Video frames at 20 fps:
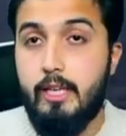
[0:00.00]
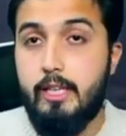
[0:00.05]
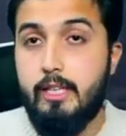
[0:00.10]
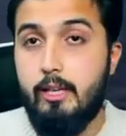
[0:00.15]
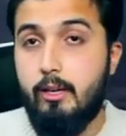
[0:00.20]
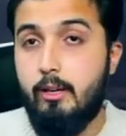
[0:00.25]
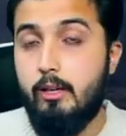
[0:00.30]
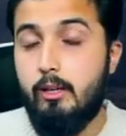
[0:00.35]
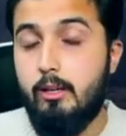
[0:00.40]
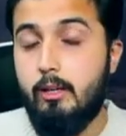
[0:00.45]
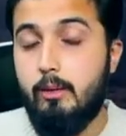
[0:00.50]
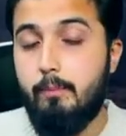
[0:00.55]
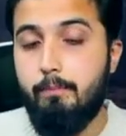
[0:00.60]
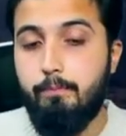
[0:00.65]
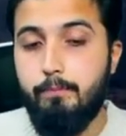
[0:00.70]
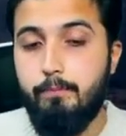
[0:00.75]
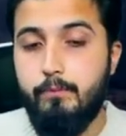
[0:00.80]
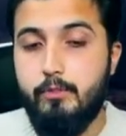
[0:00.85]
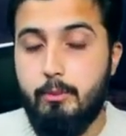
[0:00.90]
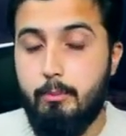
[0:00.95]

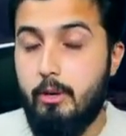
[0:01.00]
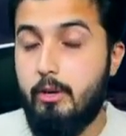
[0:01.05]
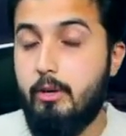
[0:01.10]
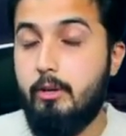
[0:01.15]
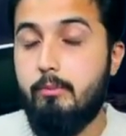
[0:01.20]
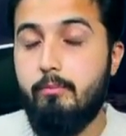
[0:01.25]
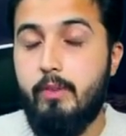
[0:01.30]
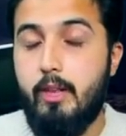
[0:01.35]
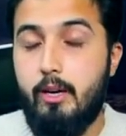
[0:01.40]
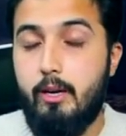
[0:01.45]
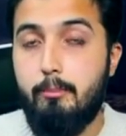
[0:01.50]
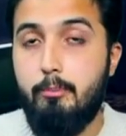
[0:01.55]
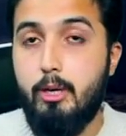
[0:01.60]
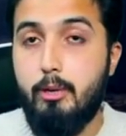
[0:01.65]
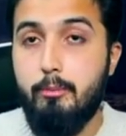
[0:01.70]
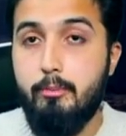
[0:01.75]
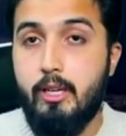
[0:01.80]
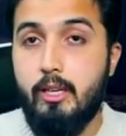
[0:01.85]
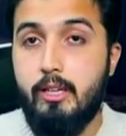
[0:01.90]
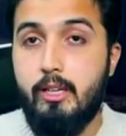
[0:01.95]
and some are that are
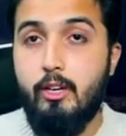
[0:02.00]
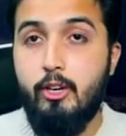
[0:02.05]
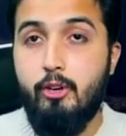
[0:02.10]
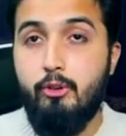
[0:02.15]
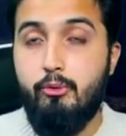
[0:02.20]
permanent.